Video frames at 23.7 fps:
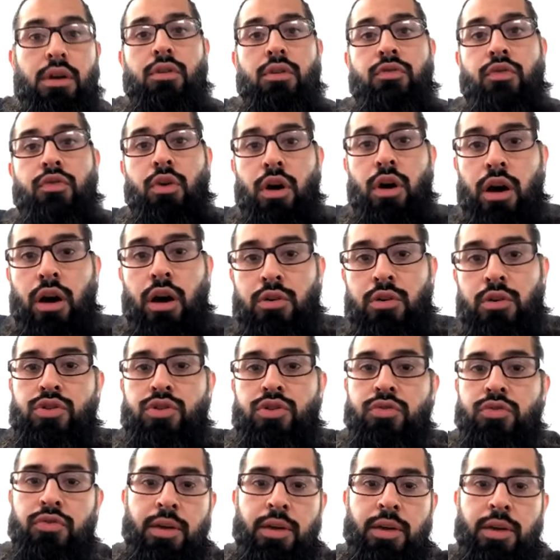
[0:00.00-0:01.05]
For
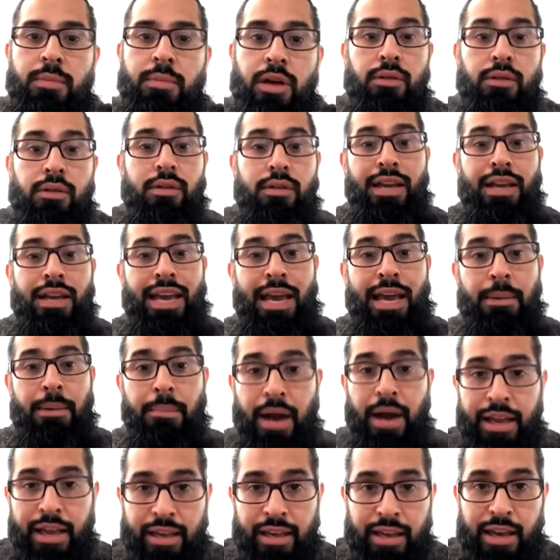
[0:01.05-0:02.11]
others, female. In
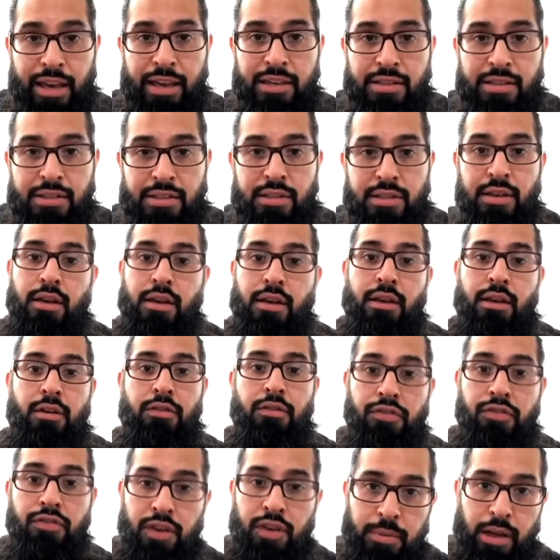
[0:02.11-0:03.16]
my case,
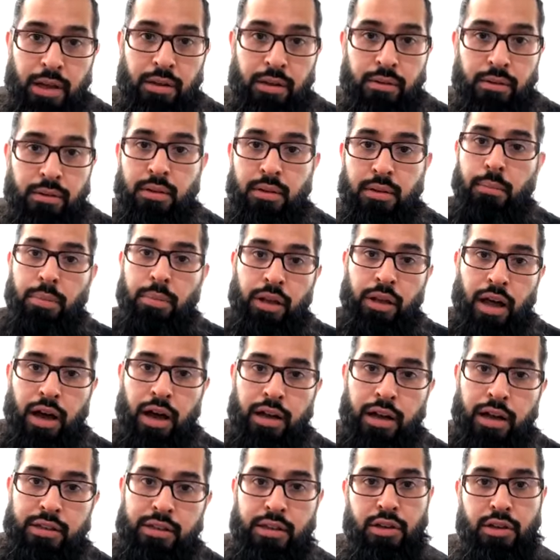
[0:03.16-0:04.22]
female,
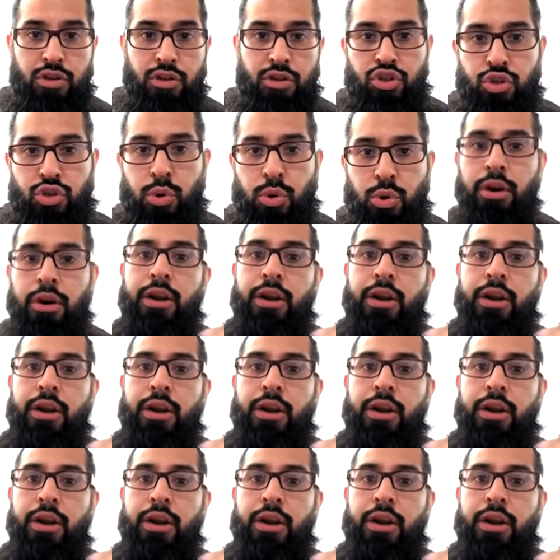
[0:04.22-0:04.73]
blonde, short